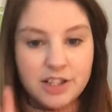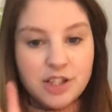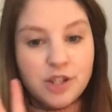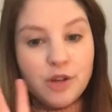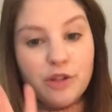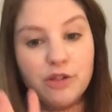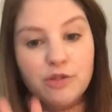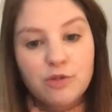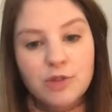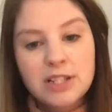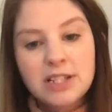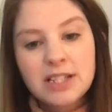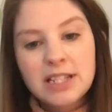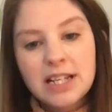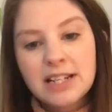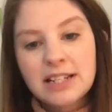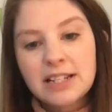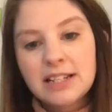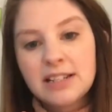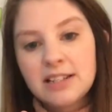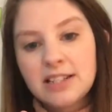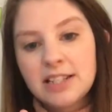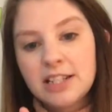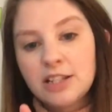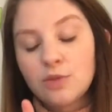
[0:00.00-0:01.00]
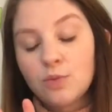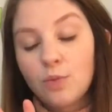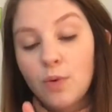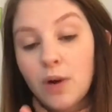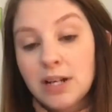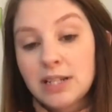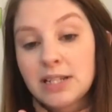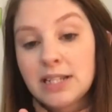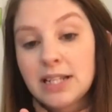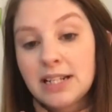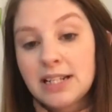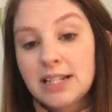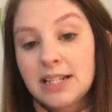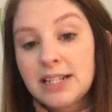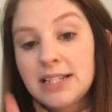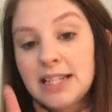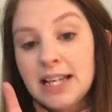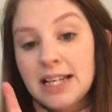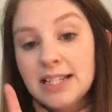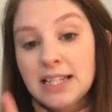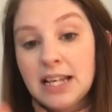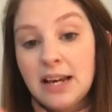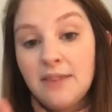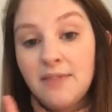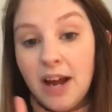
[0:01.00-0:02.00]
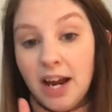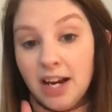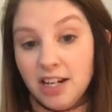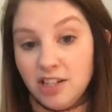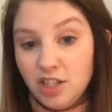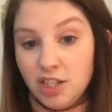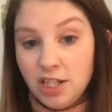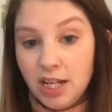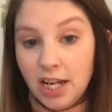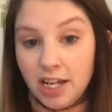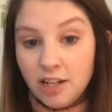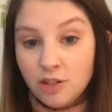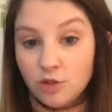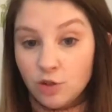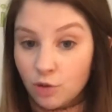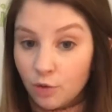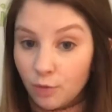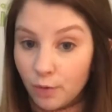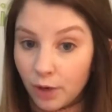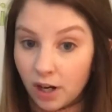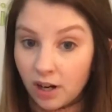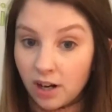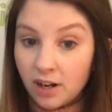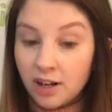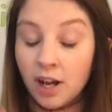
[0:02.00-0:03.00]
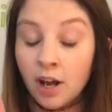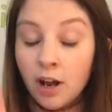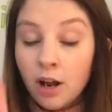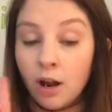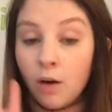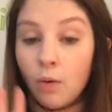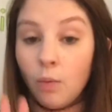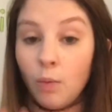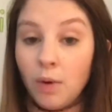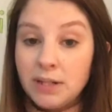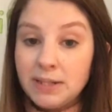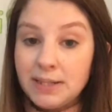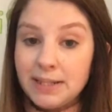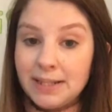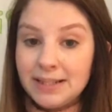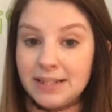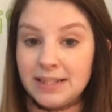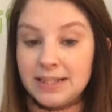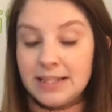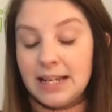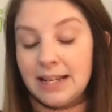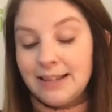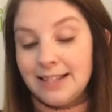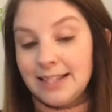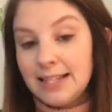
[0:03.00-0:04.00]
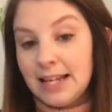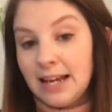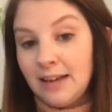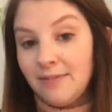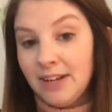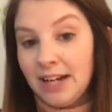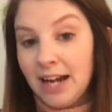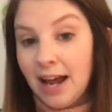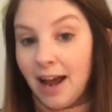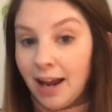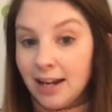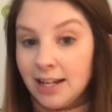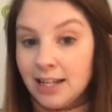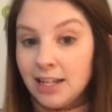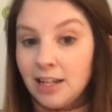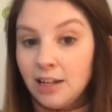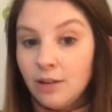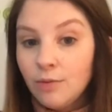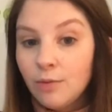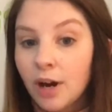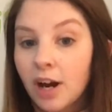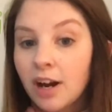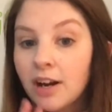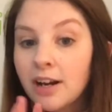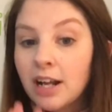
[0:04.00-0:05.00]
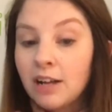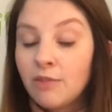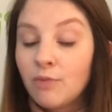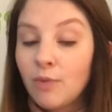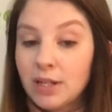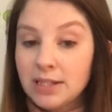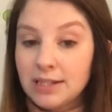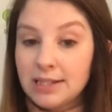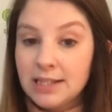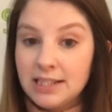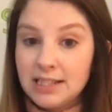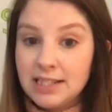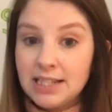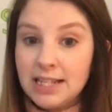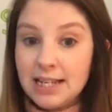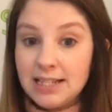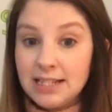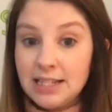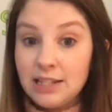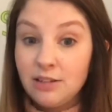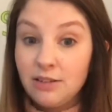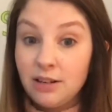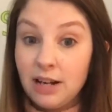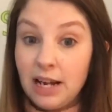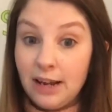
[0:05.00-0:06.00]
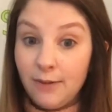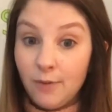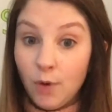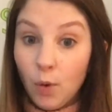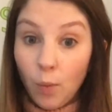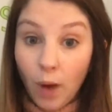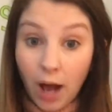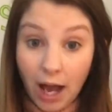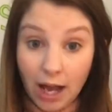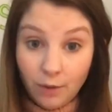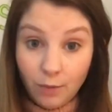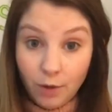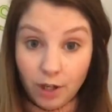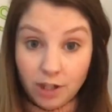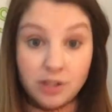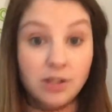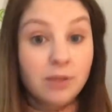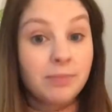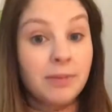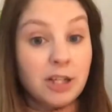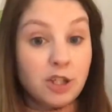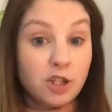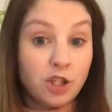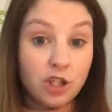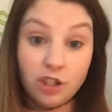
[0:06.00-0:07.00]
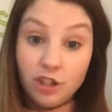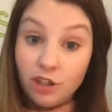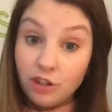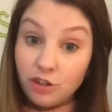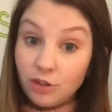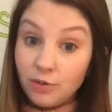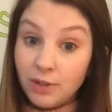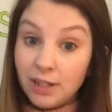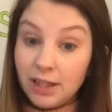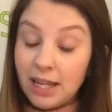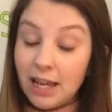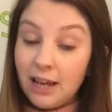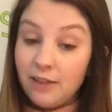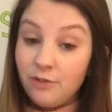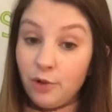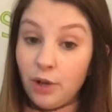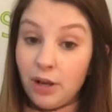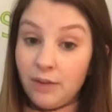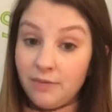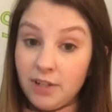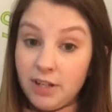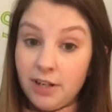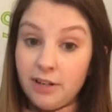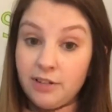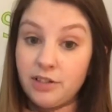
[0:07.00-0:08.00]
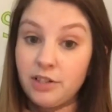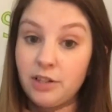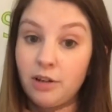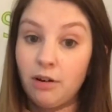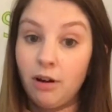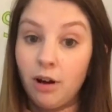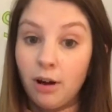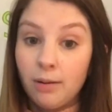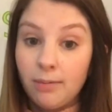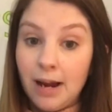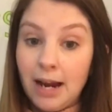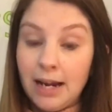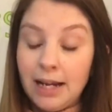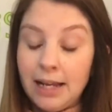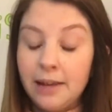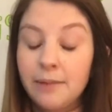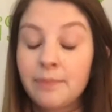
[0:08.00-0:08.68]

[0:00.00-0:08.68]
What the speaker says: So 3 sentences. One sentence has to have IGH word, one sentence has to have an IE word, and one sentence has to have a Y word. So make sure you're doing that if you haven't done so already.